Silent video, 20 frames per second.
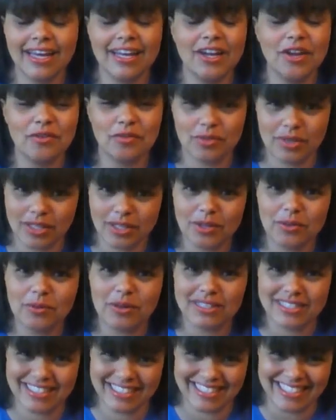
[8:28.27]
And I really
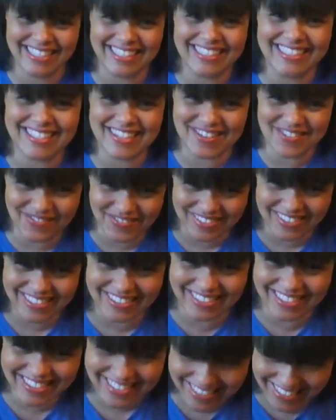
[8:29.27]
wanna see a
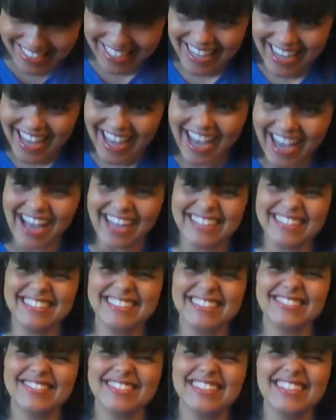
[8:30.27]
difference. I
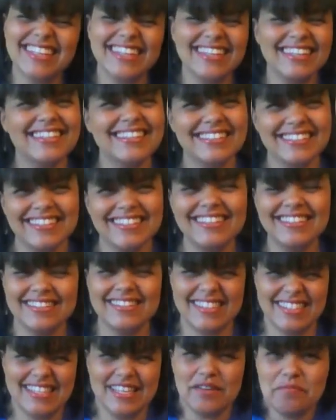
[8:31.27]
just feel like
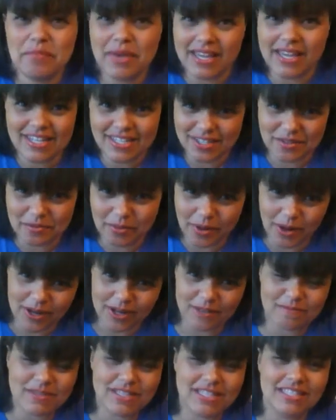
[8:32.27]
the impatient
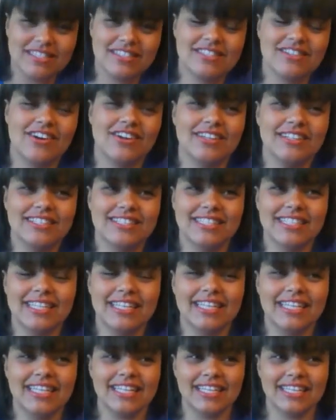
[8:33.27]
part of me is starting to
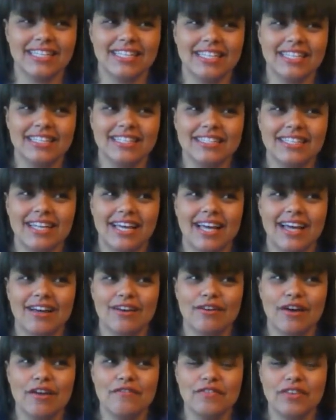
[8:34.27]
kick in, and
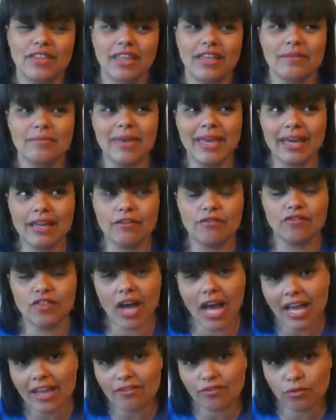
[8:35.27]
I feel like, man,
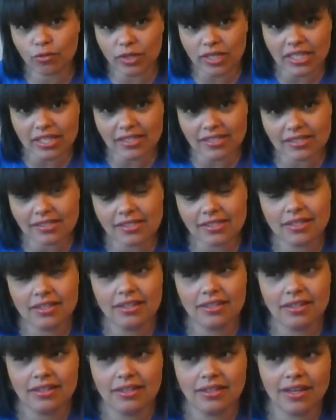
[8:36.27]
5 weeks.
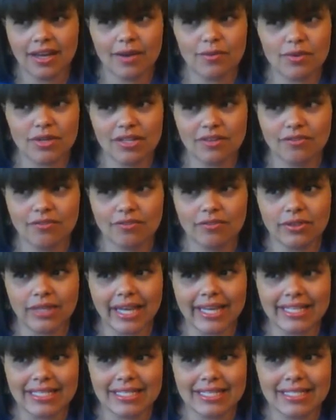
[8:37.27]
I would have
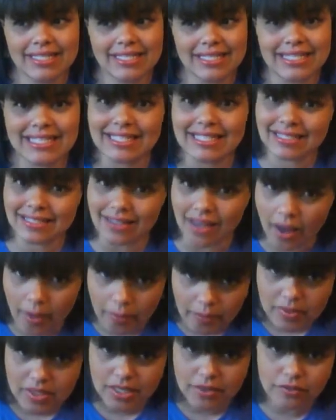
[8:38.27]
liked to see
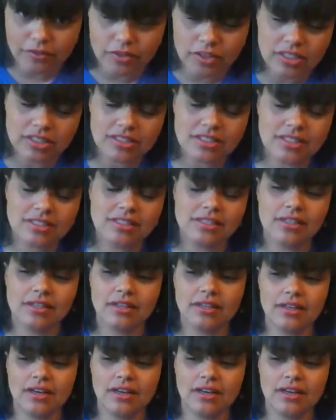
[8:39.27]
some difference,